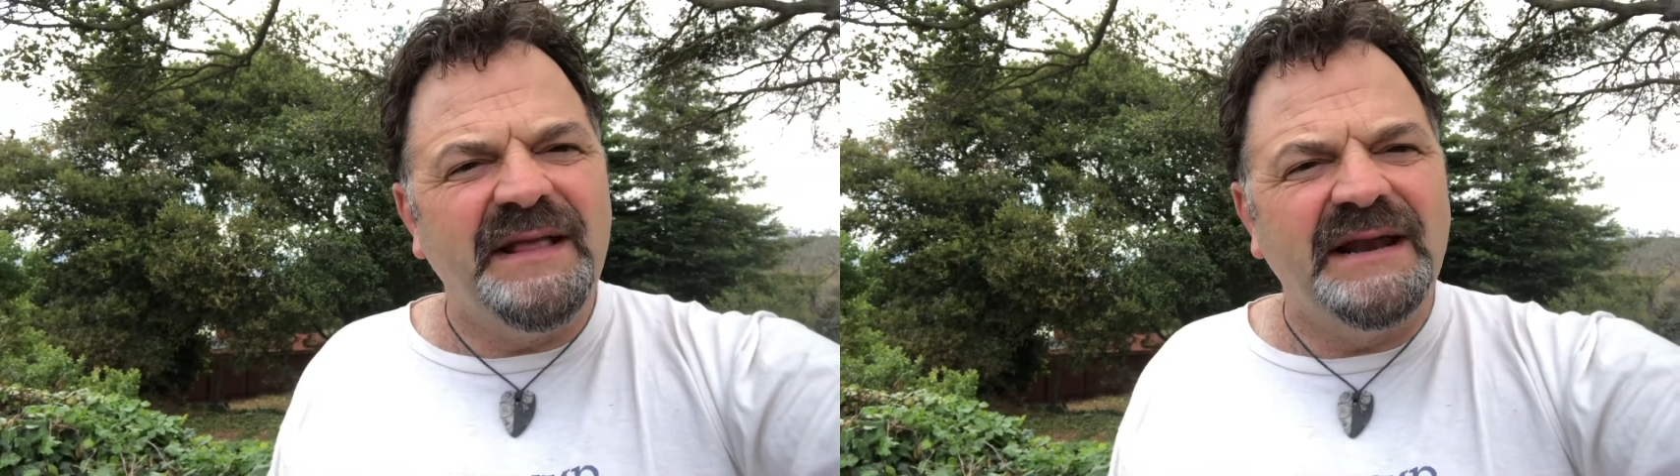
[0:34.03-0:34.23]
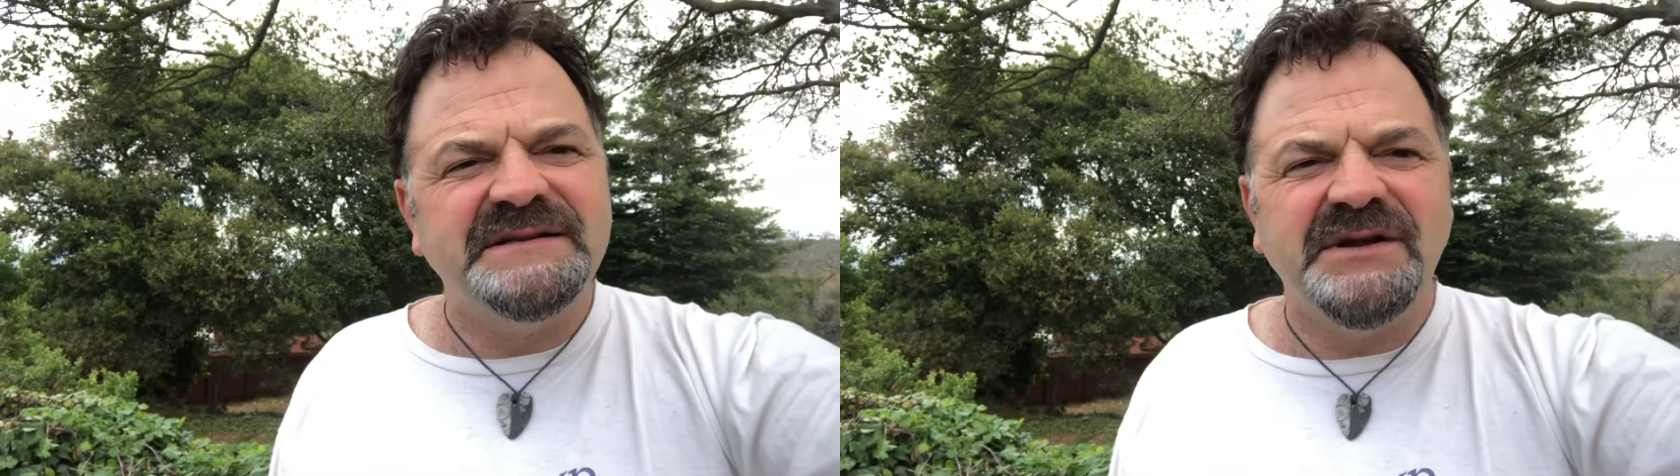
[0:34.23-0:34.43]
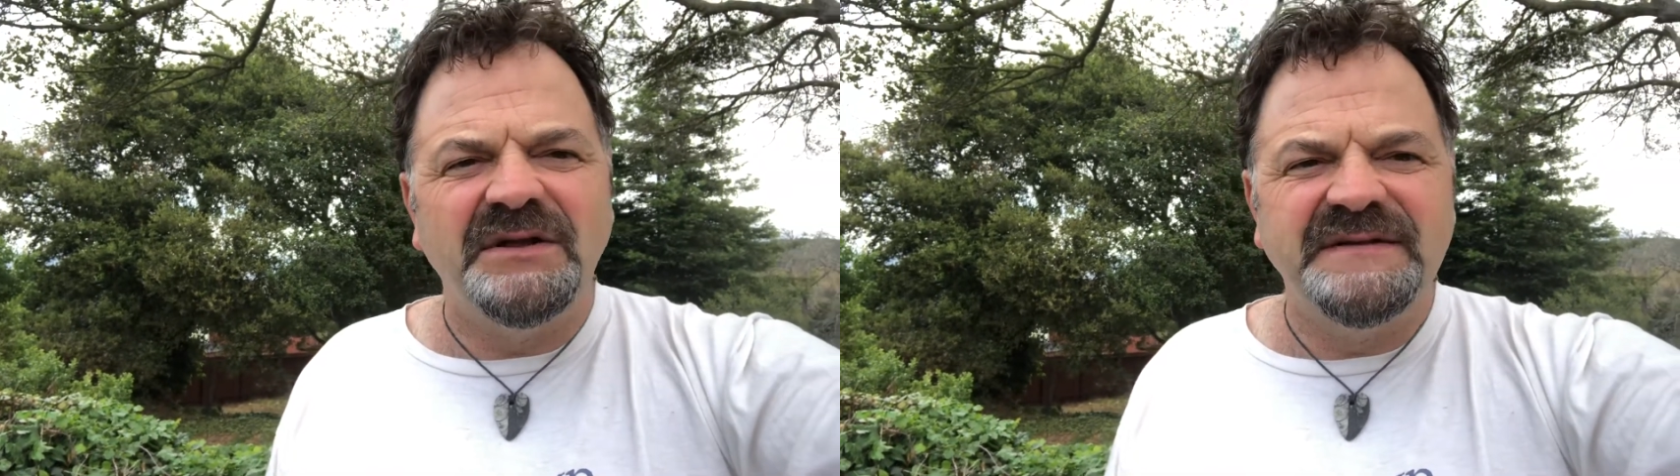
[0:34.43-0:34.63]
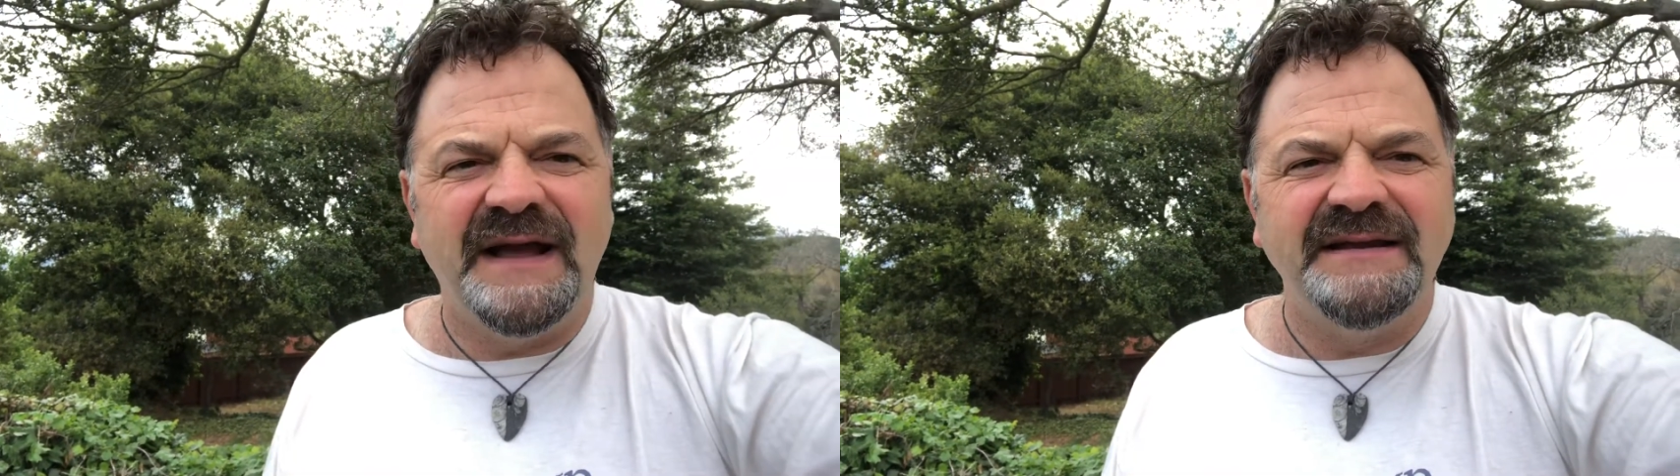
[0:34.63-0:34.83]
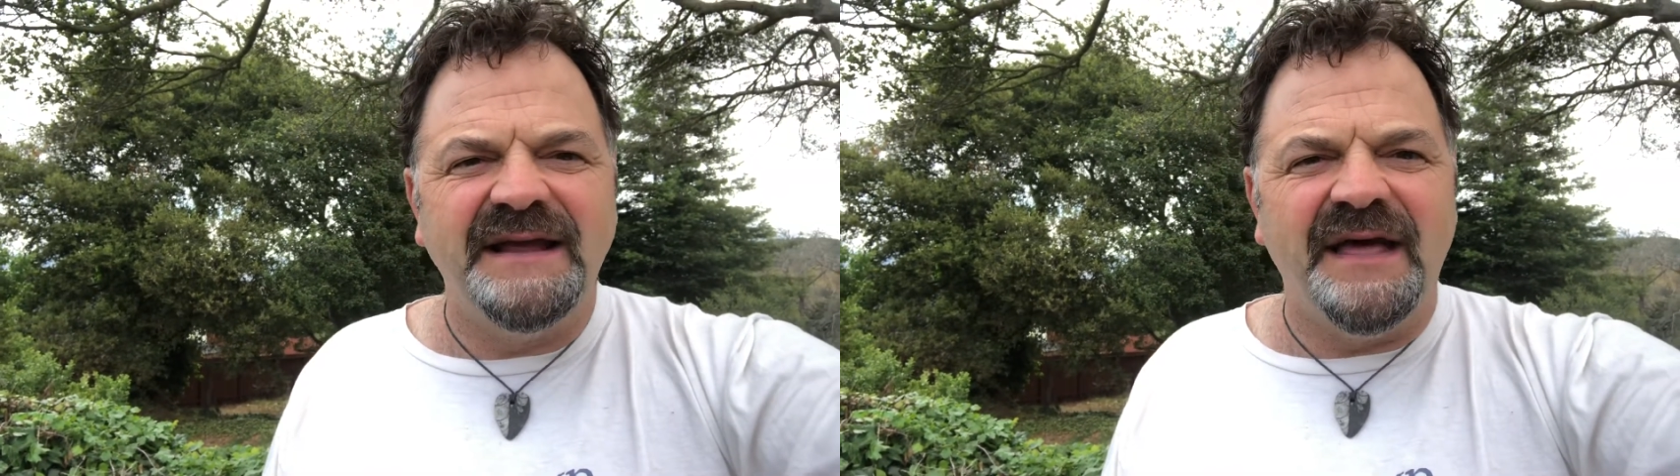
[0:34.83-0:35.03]
that it's all
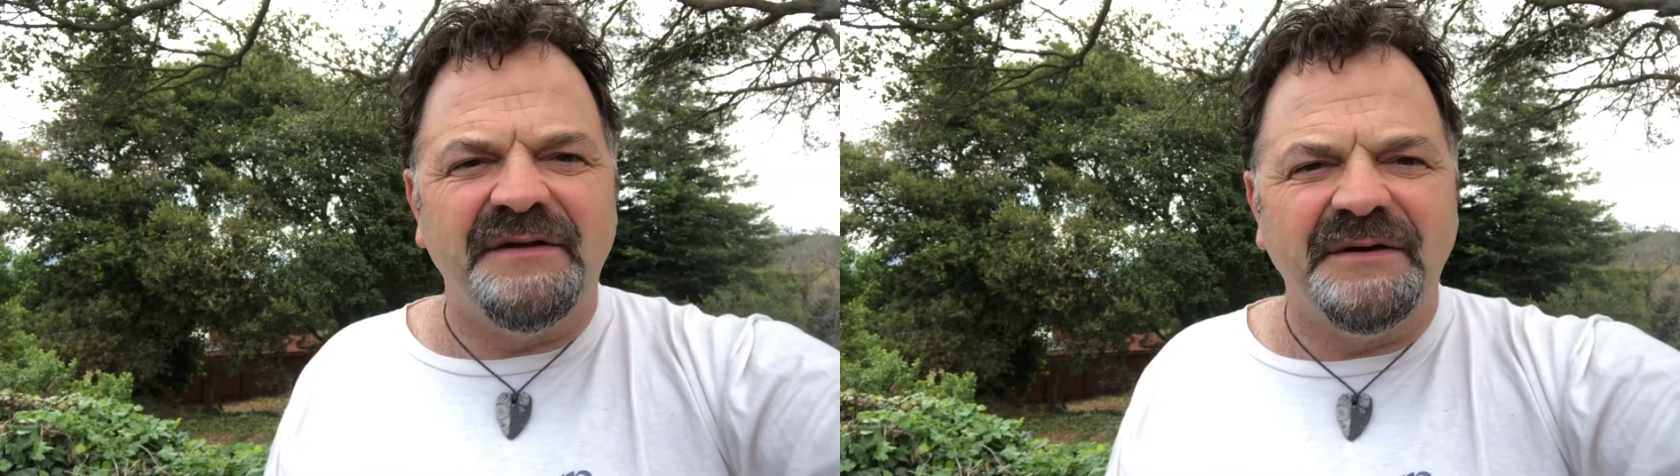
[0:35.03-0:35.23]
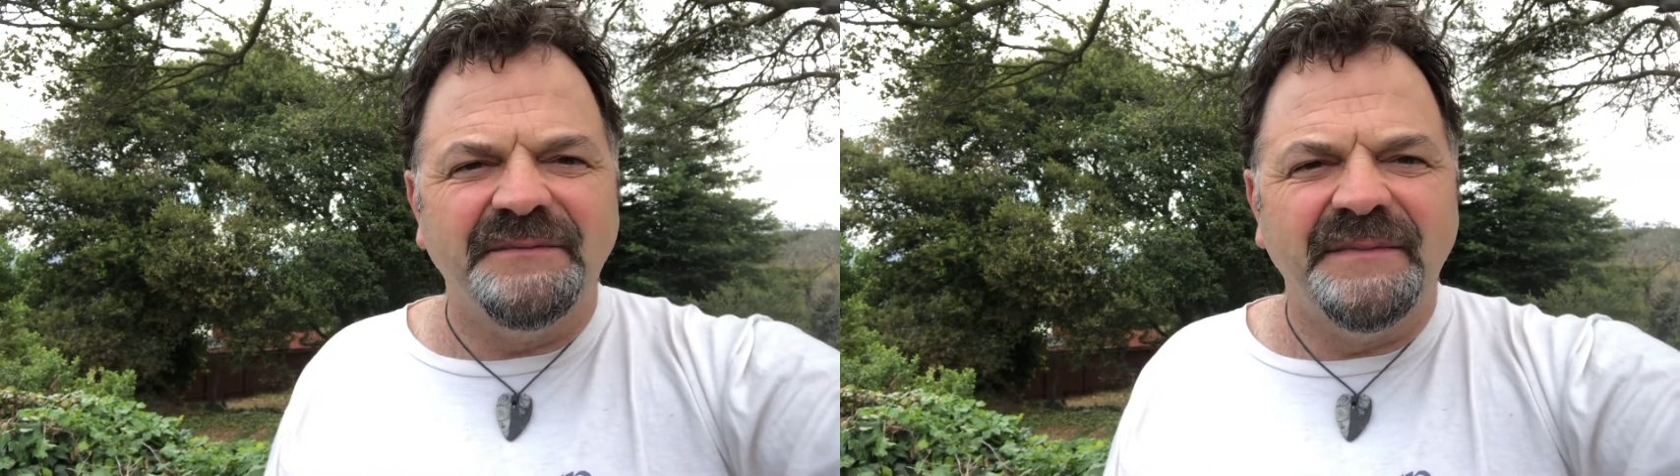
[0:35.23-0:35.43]
tied together.